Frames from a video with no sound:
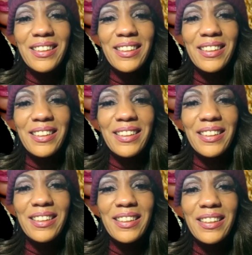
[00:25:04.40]

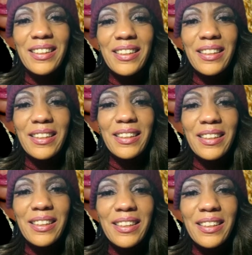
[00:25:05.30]

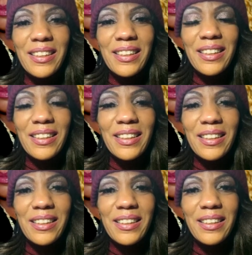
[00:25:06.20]

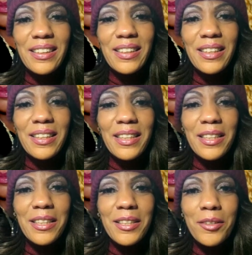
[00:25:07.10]

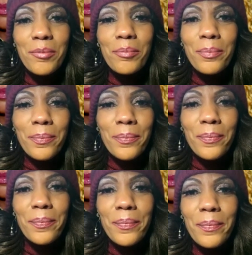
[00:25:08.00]

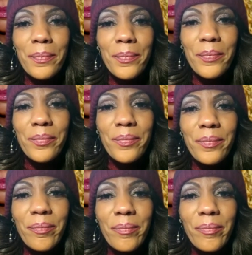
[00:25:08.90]

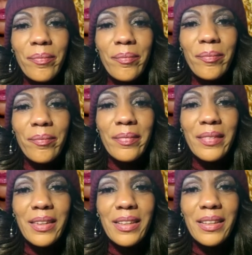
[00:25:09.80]

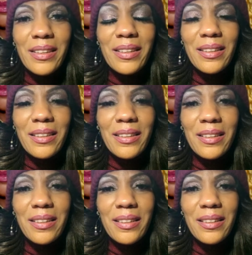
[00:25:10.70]

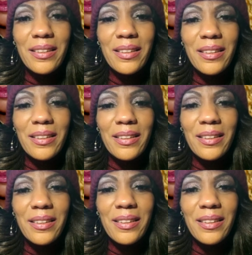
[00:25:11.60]
(not speaking)